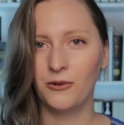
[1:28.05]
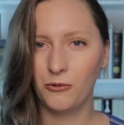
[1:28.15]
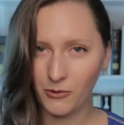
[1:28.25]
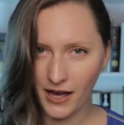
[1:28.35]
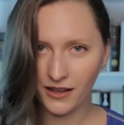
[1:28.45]

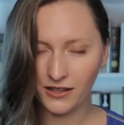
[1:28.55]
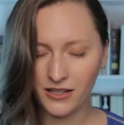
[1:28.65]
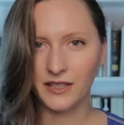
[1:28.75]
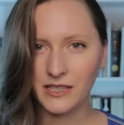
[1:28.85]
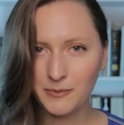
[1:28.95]
well.
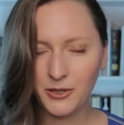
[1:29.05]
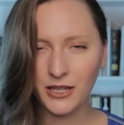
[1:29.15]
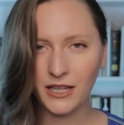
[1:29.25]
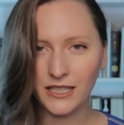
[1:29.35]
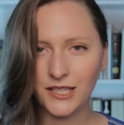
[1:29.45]
This
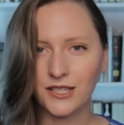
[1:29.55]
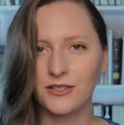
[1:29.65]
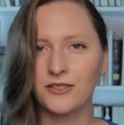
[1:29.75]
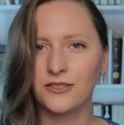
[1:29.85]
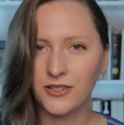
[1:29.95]
book is
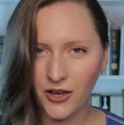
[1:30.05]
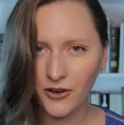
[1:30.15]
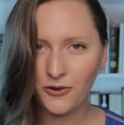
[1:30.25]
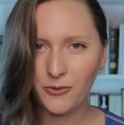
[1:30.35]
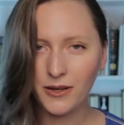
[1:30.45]

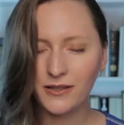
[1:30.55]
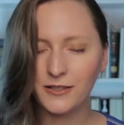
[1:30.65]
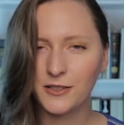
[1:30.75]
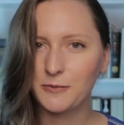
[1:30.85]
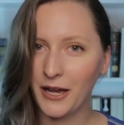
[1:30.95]
so
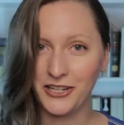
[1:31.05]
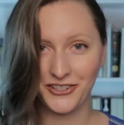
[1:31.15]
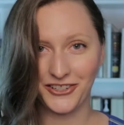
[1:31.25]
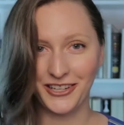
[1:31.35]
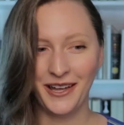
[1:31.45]

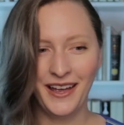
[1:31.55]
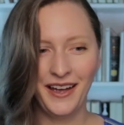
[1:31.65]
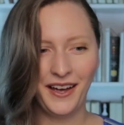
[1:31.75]
special.